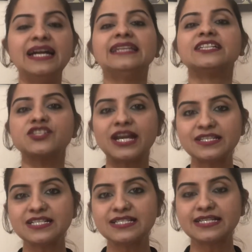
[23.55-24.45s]
The
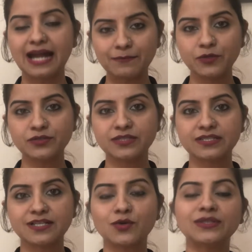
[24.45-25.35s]
strategies that I'm going to
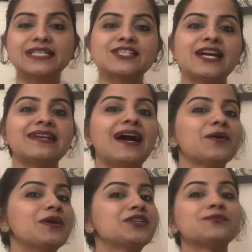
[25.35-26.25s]
discuss on this channel are
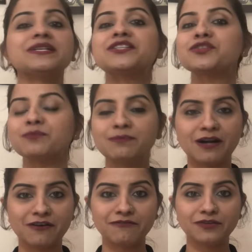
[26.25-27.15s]
going to be super
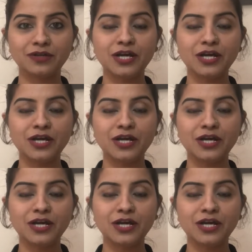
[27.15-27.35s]
powerful.